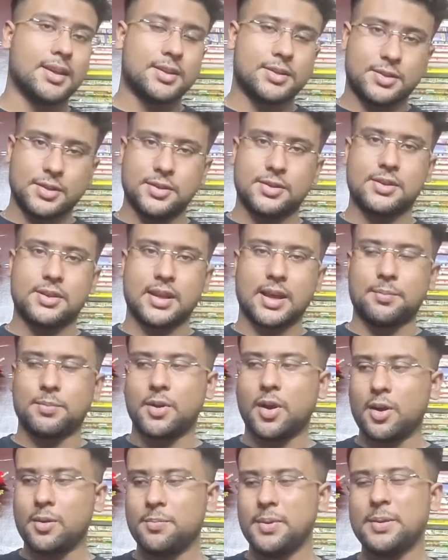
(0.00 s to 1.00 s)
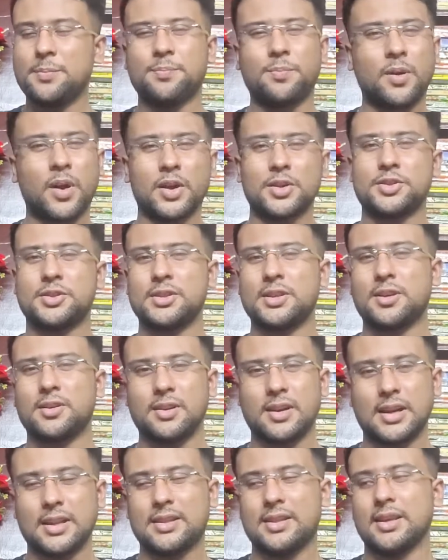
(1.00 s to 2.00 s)
Seriously, I'm not being partial
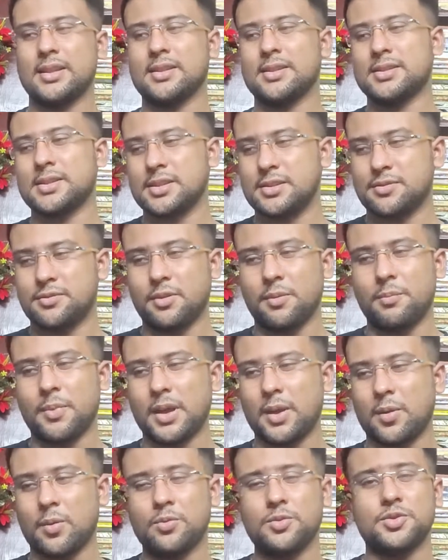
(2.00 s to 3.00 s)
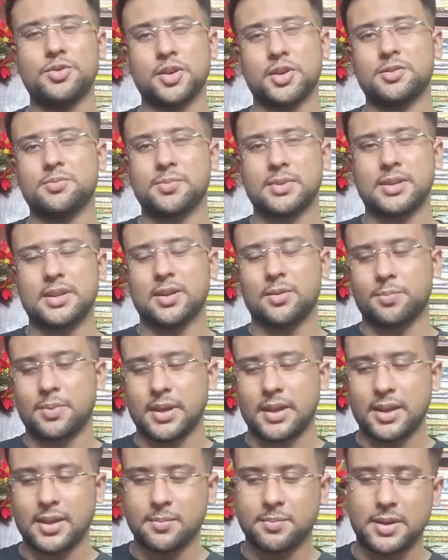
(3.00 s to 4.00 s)
or anything. This is from my own judgment and
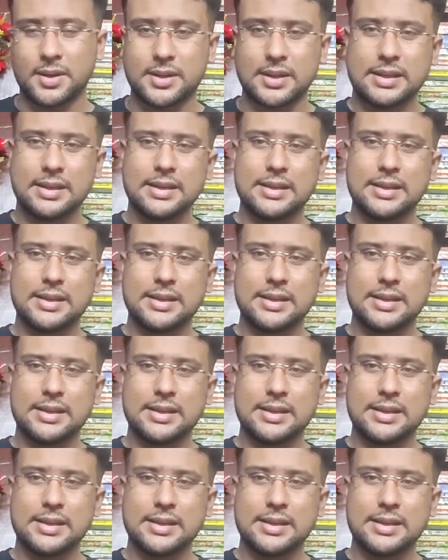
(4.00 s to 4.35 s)
opinion, but